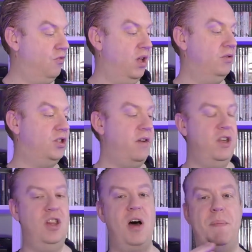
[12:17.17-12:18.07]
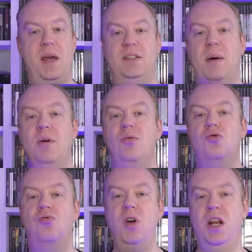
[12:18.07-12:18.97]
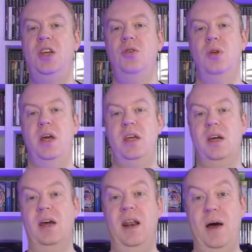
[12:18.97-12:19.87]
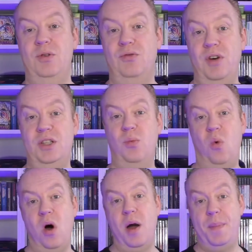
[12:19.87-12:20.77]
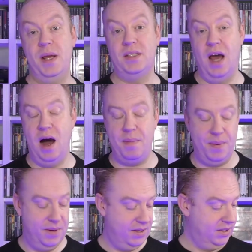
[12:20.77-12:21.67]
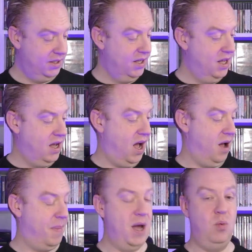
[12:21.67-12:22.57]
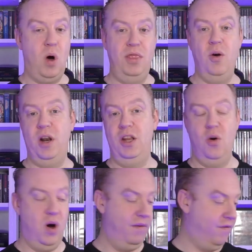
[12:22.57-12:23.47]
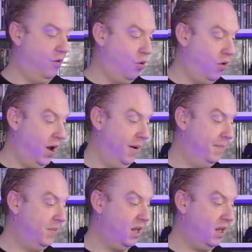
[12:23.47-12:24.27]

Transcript: It was something that I picked up. It was really unique, and that was the reason why I picked it up. Uh, paid 1.99 for it.